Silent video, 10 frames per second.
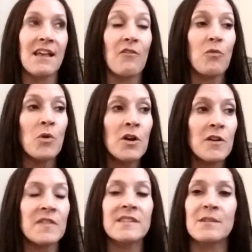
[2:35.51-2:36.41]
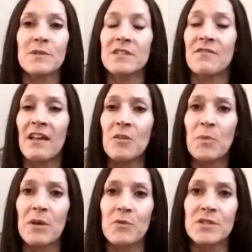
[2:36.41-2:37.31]
self-worth as it was
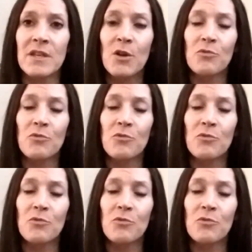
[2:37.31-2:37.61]
developing was